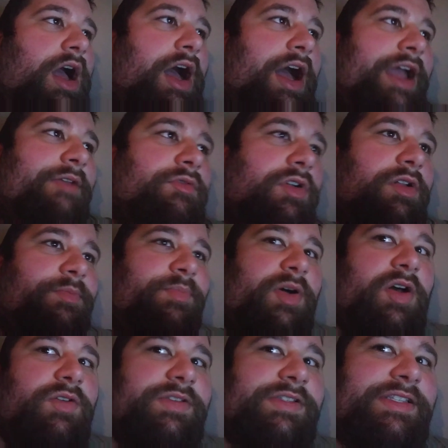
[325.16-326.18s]
I will
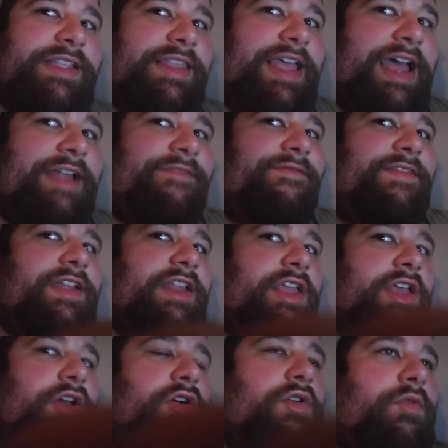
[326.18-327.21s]
post that
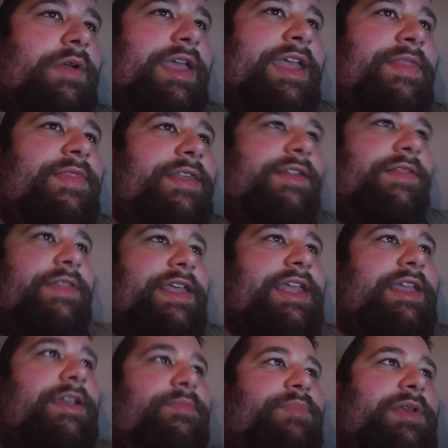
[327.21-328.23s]
video in the
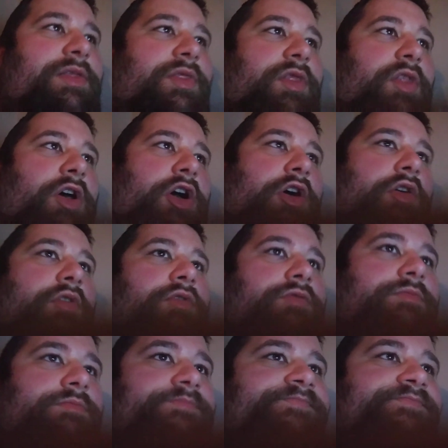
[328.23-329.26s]
link below.